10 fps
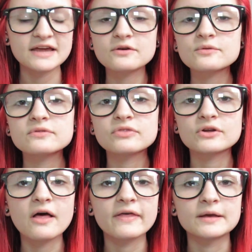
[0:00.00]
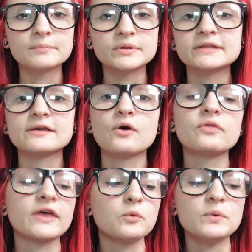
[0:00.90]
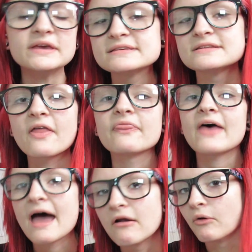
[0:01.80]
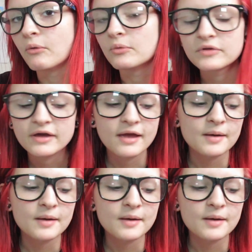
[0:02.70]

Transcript: I know they're not like completely old, like Wii's not that old,